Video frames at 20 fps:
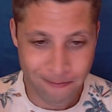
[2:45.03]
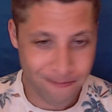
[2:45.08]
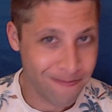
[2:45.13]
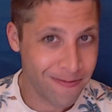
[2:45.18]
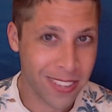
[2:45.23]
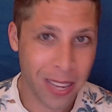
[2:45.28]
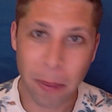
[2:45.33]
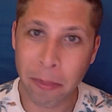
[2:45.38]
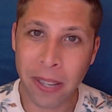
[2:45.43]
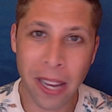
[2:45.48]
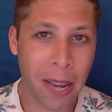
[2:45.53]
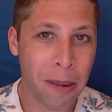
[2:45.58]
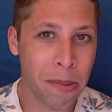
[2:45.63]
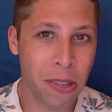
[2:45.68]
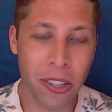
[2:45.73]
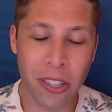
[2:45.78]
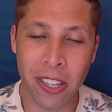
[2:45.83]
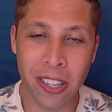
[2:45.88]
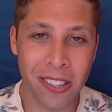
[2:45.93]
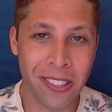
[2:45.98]
Sometimes
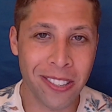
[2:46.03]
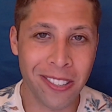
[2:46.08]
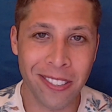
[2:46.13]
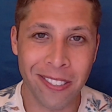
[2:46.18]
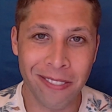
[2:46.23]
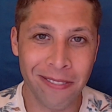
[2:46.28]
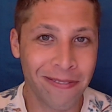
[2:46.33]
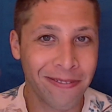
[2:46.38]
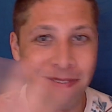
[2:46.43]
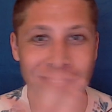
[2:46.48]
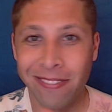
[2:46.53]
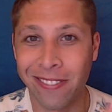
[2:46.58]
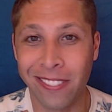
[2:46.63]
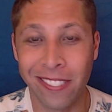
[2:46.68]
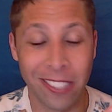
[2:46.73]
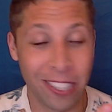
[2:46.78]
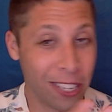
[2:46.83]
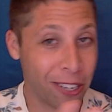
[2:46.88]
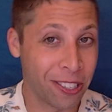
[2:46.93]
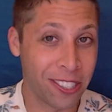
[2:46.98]
you just,
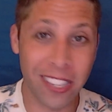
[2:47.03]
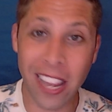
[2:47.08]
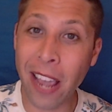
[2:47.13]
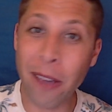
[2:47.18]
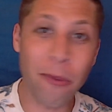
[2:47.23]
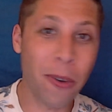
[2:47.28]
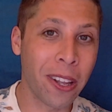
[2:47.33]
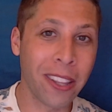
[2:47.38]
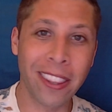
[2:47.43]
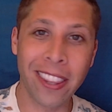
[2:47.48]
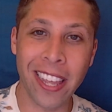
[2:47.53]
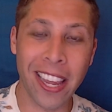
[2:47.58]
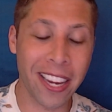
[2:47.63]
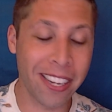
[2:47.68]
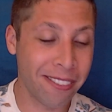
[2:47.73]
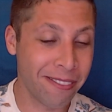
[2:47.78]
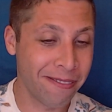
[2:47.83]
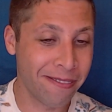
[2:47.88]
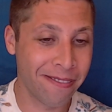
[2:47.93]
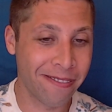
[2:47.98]
you say one
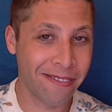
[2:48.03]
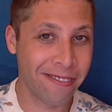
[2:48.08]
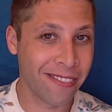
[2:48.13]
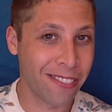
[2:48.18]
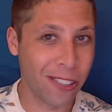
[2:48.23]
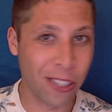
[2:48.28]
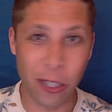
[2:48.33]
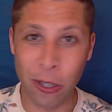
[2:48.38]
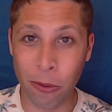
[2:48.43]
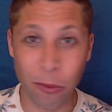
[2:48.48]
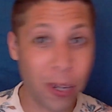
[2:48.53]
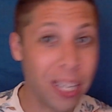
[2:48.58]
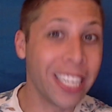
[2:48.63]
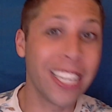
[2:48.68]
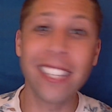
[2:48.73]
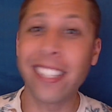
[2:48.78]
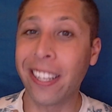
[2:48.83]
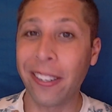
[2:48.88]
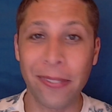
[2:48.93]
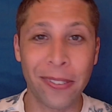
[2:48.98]
thing, you read
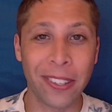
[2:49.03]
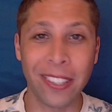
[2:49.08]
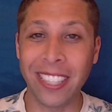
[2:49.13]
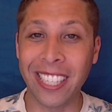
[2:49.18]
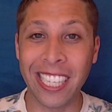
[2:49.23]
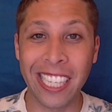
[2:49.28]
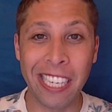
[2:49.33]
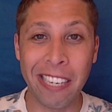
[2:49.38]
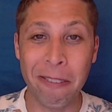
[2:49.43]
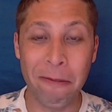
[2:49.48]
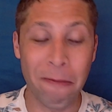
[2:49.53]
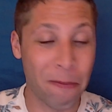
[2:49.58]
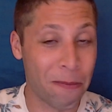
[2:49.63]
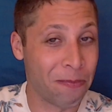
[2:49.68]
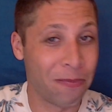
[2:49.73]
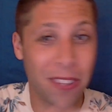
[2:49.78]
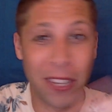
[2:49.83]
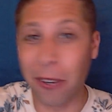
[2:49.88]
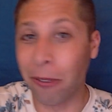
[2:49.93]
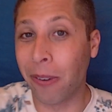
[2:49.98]
it differently,
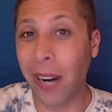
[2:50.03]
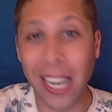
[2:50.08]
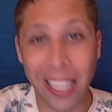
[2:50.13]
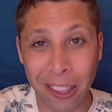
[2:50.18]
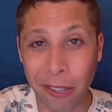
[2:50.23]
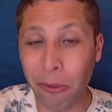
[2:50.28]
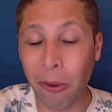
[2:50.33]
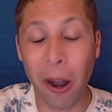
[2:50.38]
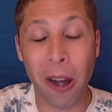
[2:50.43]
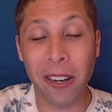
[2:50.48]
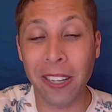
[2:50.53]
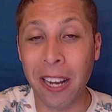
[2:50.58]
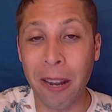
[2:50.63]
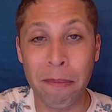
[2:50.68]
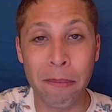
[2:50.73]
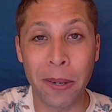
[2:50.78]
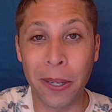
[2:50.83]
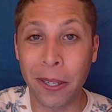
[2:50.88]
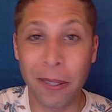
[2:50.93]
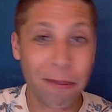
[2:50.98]
you write the wrong
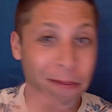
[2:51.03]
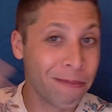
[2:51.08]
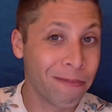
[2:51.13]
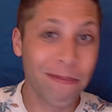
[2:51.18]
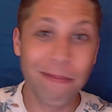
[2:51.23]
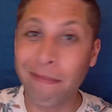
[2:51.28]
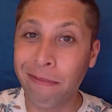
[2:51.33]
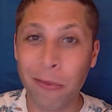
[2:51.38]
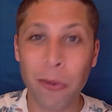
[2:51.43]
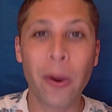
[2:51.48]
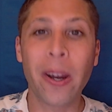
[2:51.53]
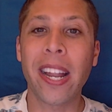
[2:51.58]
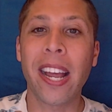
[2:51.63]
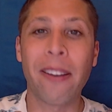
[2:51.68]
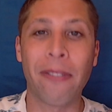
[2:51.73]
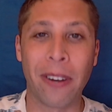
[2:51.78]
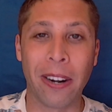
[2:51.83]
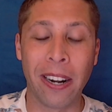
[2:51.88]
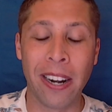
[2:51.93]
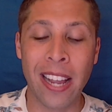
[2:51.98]
number,
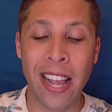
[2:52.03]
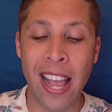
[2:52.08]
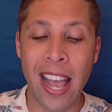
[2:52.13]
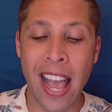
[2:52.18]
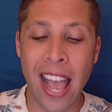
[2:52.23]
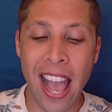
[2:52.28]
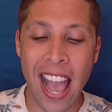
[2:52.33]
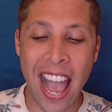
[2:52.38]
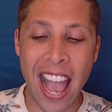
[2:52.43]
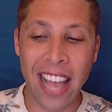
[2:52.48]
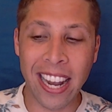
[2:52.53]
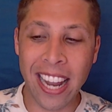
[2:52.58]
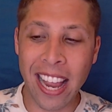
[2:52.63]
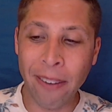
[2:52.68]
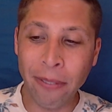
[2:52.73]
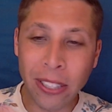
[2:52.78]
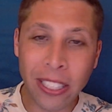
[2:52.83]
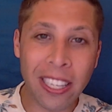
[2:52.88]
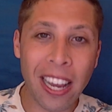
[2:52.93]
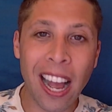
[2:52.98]
whatever. And
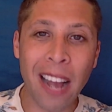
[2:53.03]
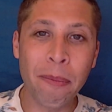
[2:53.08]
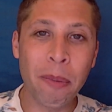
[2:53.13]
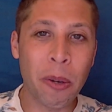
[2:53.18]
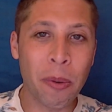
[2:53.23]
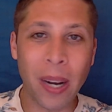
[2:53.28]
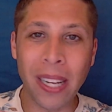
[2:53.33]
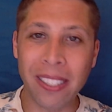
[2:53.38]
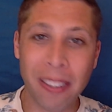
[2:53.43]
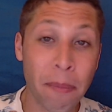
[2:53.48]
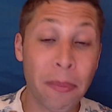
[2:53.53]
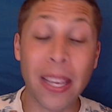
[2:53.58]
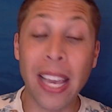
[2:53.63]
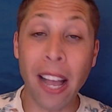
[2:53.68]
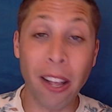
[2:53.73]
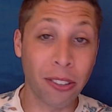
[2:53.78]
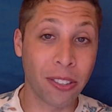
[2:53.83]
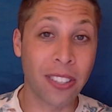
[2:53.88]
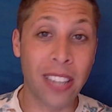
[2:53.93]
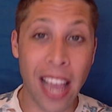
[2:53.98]
every time we write something
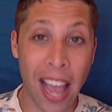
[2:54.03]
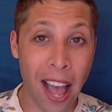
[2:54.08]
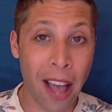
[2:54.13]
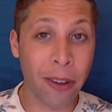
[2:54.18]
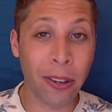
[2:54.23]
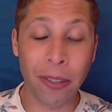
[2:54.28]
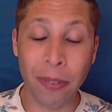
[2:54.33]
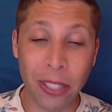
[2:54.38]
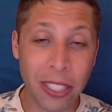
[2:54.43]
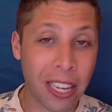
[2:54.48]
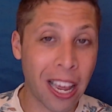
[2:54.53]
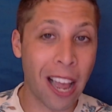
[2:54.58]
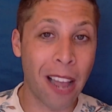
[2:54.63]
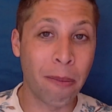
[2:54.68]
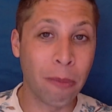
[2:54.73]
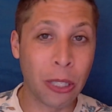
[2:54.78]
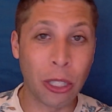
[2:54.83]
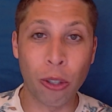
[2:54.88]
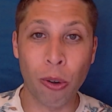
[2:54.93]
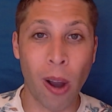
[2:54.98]
else down, every time
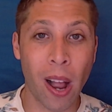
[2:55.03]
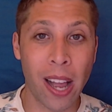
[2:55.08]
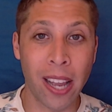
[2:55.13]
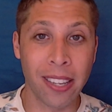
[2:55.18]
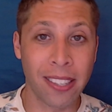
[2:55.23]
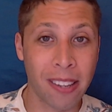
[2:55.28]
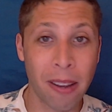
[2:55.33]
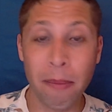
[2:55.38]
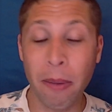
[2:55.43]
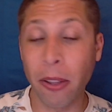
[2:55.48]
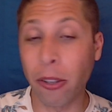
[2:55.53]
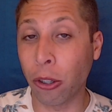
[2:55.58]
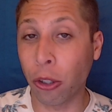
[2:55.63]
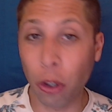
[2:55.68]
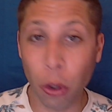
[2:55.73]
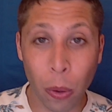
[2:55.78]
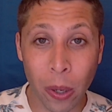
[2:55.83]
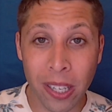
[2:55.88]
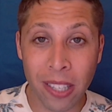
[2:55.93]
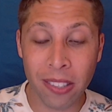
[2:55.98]
we try some other
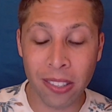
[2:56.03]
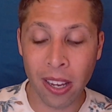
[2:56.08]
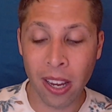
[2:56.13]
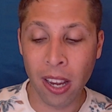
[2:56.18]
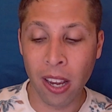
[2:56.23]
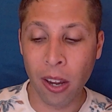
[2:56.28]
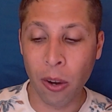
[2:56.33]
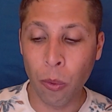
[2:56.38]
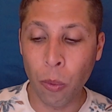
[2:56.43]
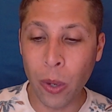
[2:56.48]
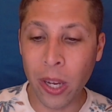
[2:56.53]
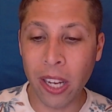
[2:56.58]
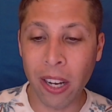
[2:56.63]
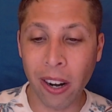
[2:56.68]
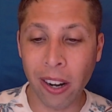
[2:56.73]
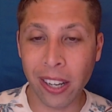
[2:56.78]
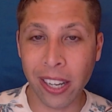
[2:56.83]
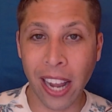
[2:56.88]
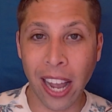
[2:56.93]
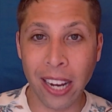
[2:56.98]
choice, we
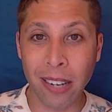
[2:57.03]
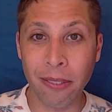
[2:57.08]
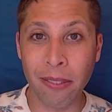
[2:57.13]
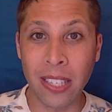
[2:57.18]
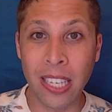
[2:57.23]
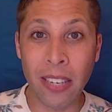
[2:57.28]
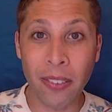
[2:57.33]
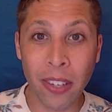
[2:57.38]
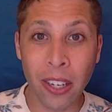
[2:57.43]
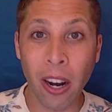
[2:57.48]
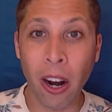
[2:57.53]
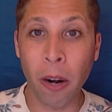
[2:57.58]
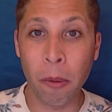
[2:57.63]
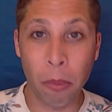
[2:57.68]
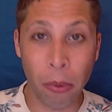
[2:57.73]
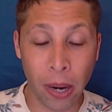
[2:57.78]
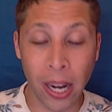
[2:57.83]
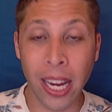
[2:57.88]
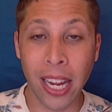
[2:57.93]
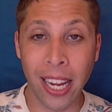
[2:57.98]
are kind of giving our
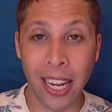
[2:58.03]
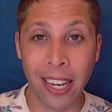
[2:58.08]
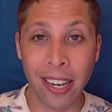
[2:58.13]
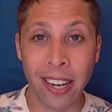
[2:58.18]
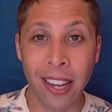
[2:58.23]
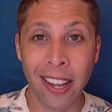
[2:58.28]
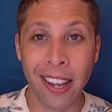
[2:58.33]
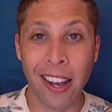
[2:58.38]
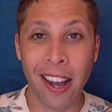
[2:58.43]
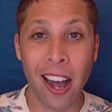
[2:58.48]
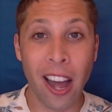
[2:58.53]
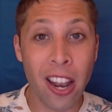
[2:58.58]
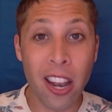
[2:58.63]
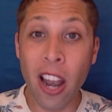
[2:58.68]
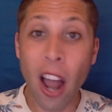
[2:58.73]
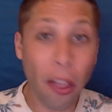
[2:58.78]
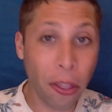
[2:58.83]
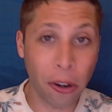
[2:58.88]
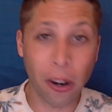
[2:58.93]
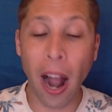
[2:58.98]
brain
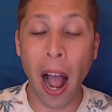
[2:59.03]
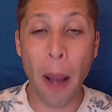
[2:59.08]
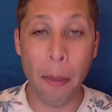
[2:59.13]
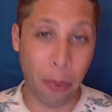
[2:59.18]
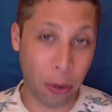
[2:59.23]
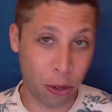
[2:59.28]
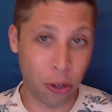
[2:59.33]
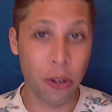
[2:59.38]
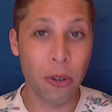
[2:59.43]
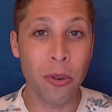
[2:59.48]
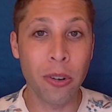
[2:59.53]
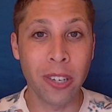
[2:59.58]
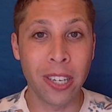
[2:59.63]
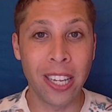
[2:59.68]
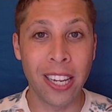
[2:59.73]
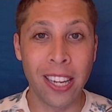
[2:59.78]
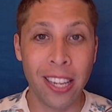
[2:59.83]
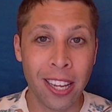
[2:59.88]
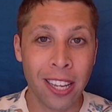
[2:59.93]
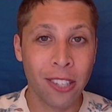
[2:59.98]
another
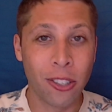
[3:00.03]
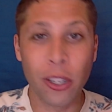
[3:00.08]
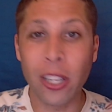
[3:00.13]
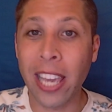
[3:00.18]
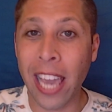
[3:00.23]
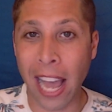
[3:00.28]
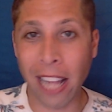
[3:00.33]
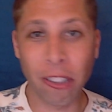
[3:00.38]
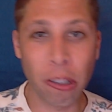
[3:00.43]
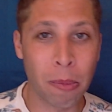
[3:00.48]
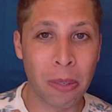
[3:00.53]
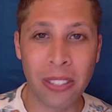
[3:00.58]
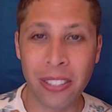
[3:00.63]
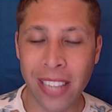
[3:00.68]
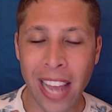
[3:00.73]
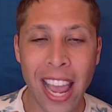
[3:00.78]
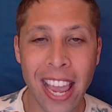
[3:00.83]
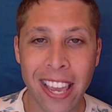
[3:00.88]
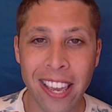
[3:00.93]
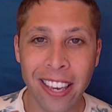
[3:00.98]
opportunity to catch a
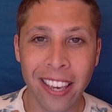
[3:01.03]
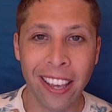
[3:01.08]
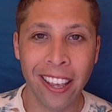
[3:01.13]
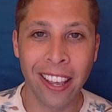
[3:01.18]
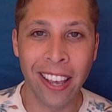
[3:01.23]
mistake.